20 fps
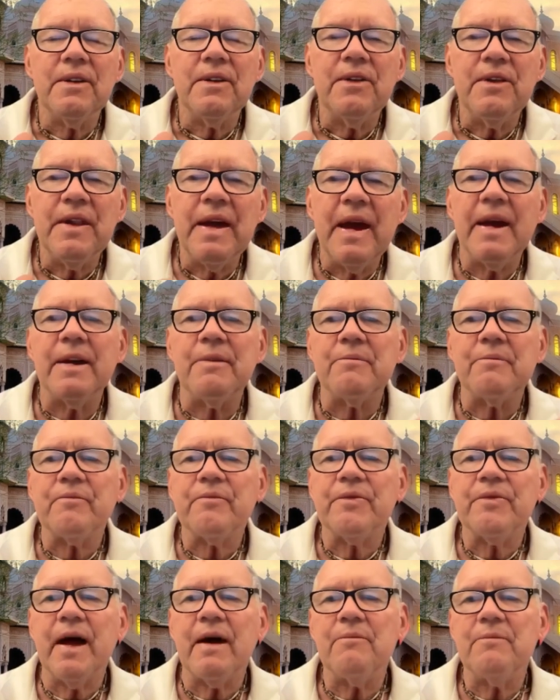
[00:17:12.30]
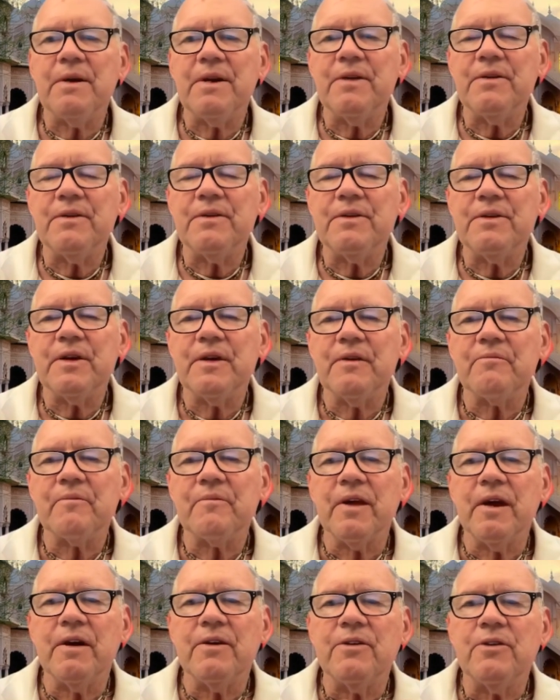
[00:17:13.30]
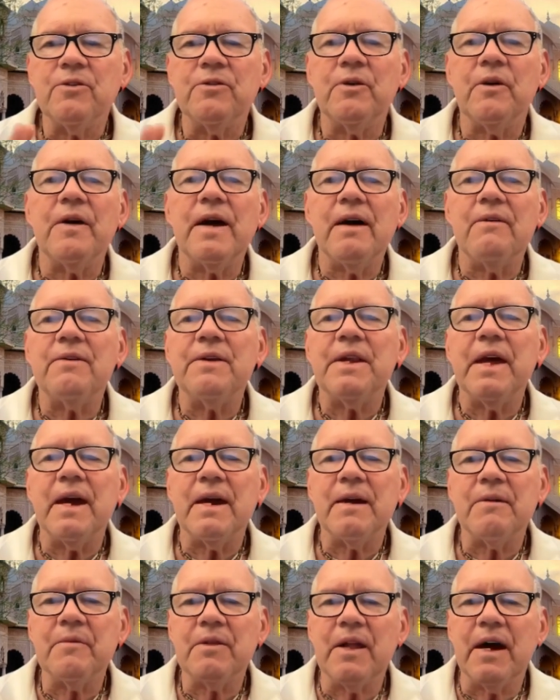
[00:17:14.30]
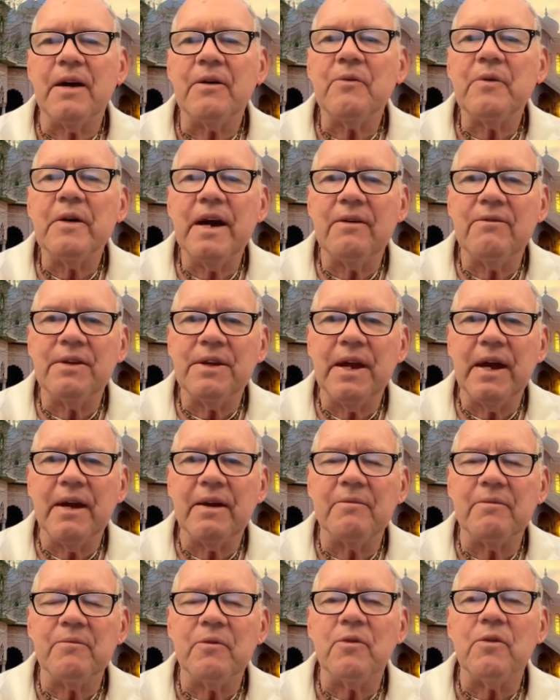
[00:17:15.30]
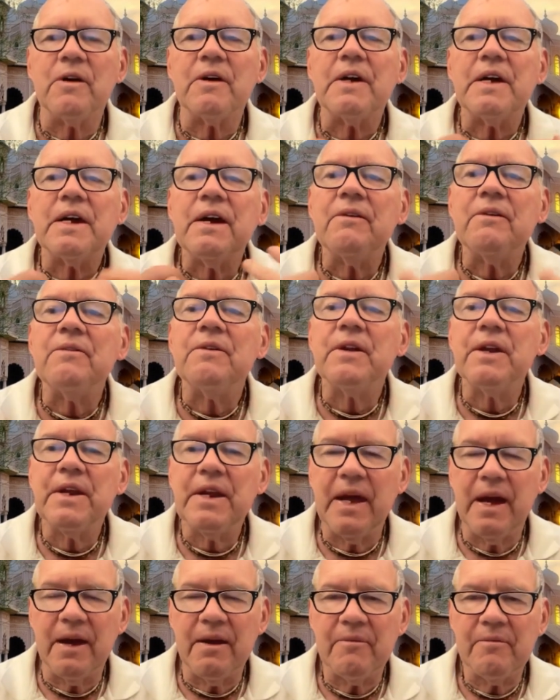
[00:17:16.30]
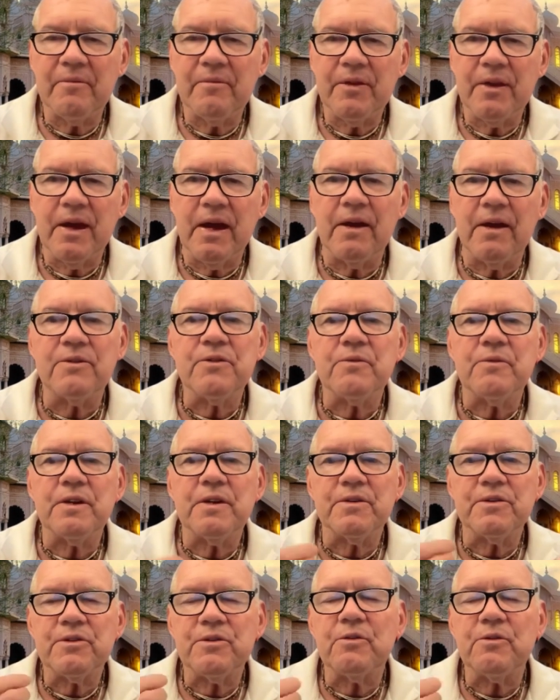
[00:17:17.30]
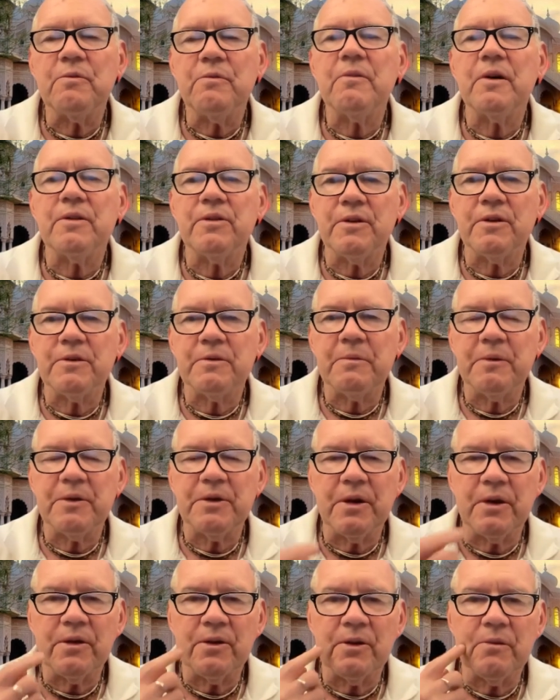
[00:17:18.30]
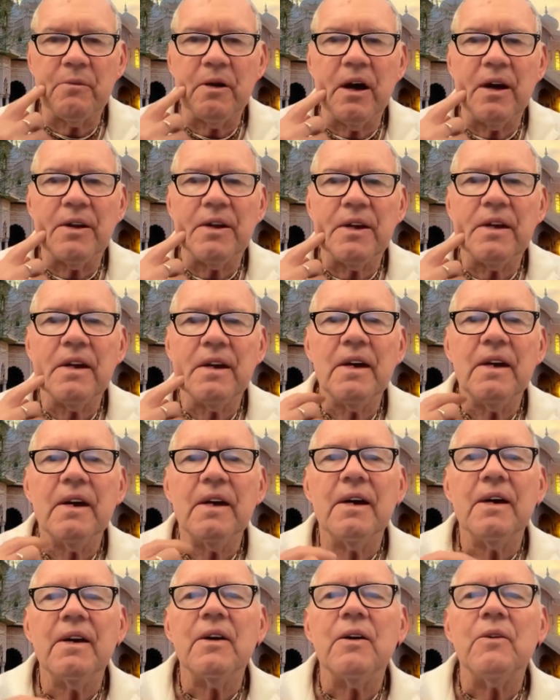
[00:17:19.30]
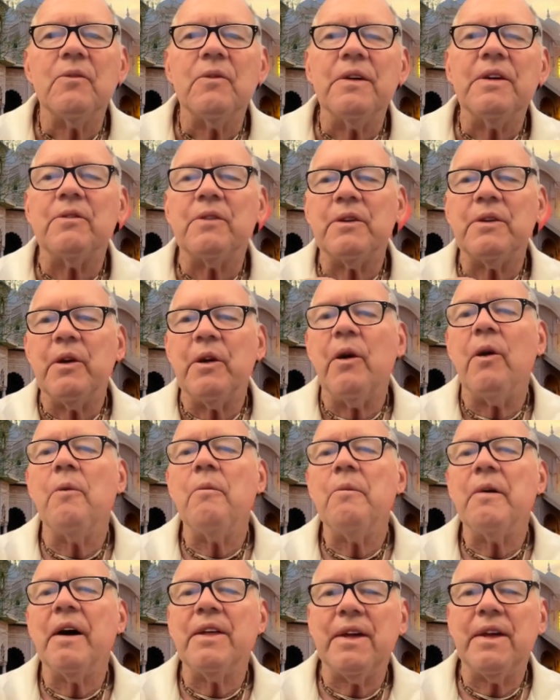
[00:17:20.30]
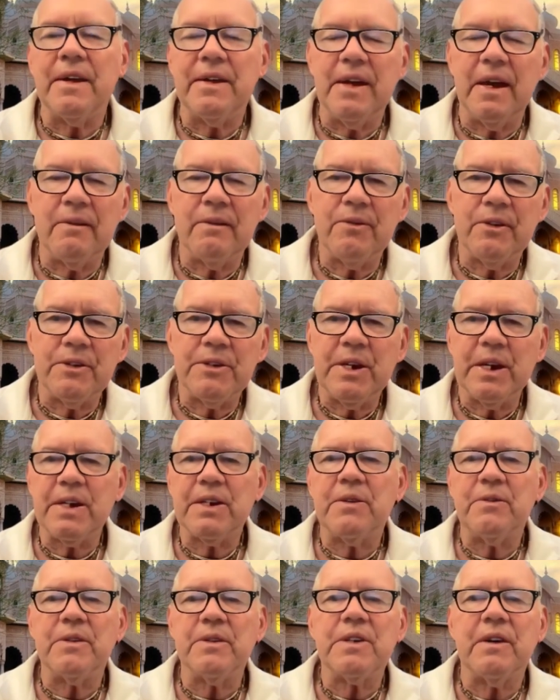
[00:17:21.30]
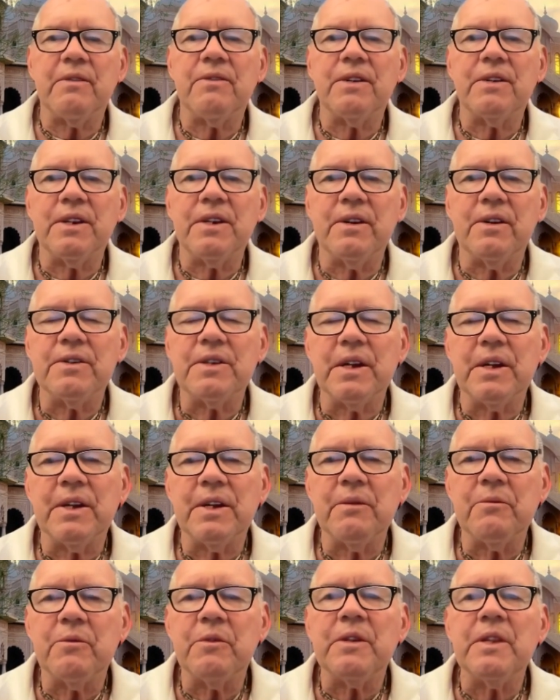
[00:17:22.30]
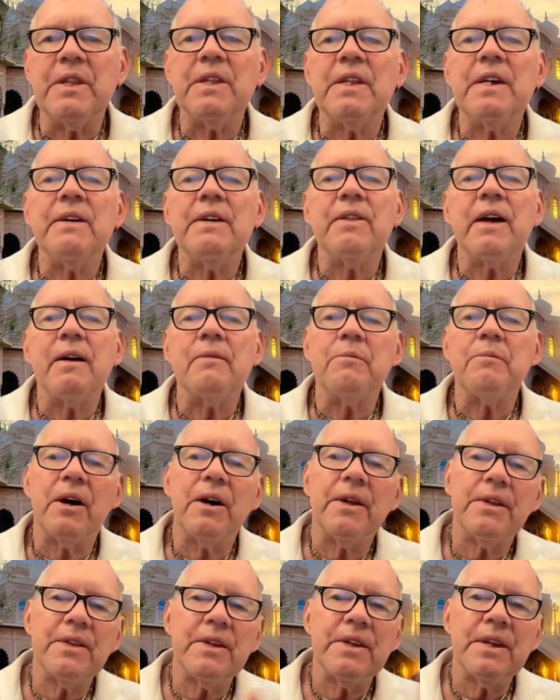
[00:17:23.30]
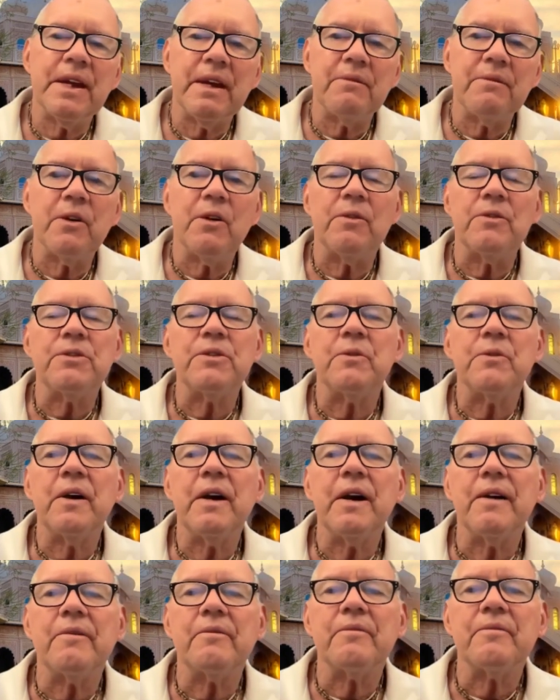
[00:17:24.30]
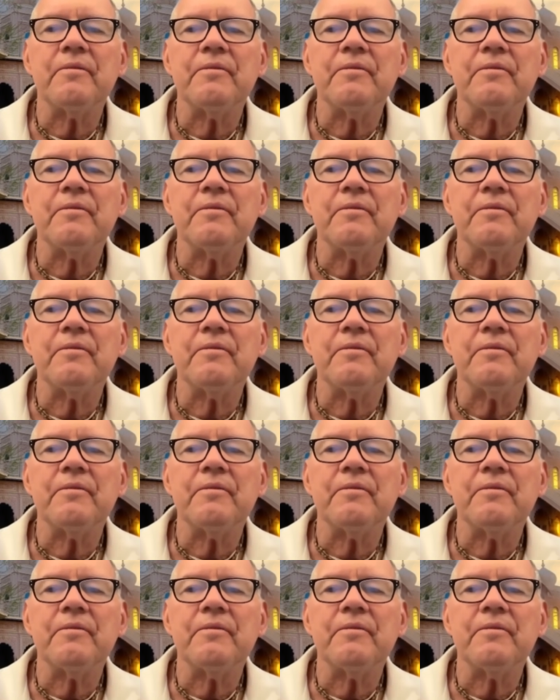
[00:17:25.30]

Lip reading: name. That means you don't have a name like we have a name. We're given a name as we assume this particular body. We are known by that name for 60 or 70 years, and then when you leave that body, the name goes away.